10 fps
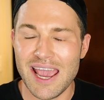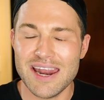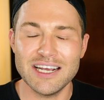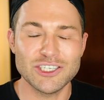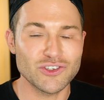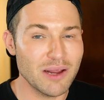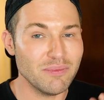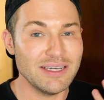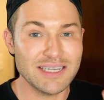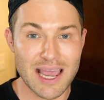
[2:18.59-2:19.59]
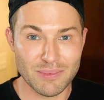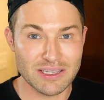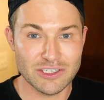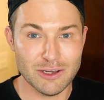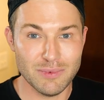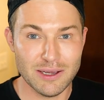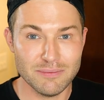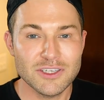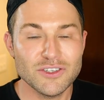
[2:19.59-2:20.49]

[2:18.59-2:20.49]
and extremely time consuming.